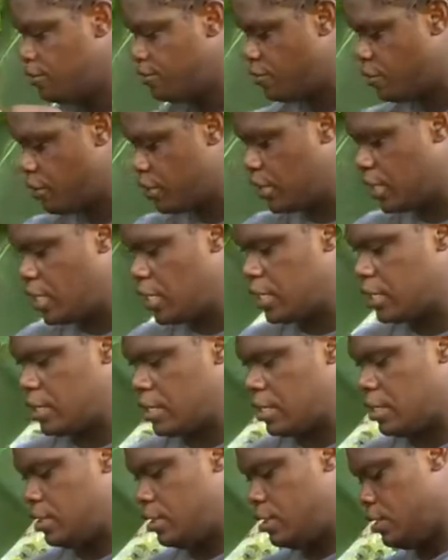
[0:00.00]

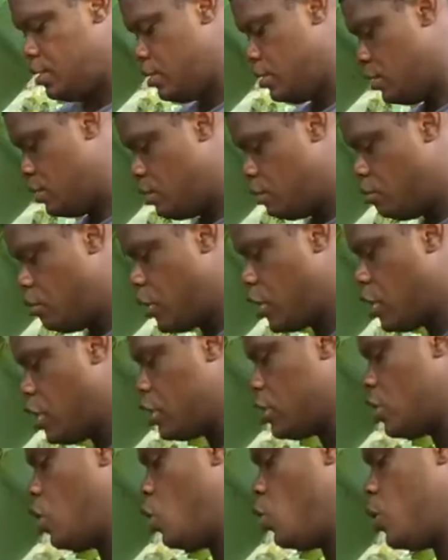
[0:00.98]
fertigator,
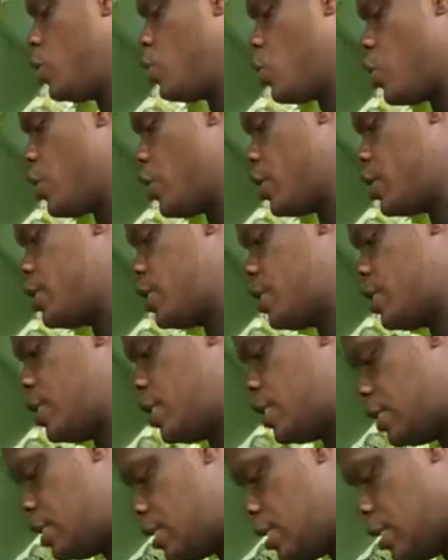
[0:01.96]
because how it works
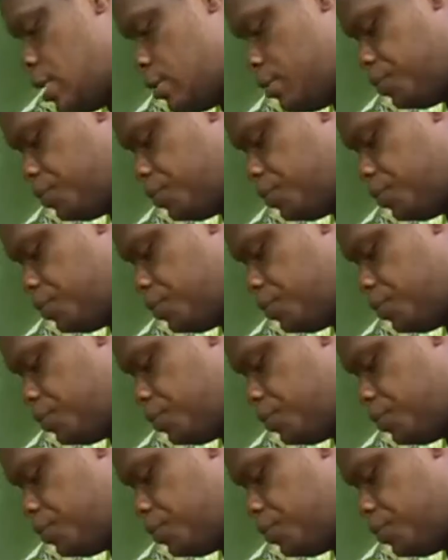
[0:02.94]
is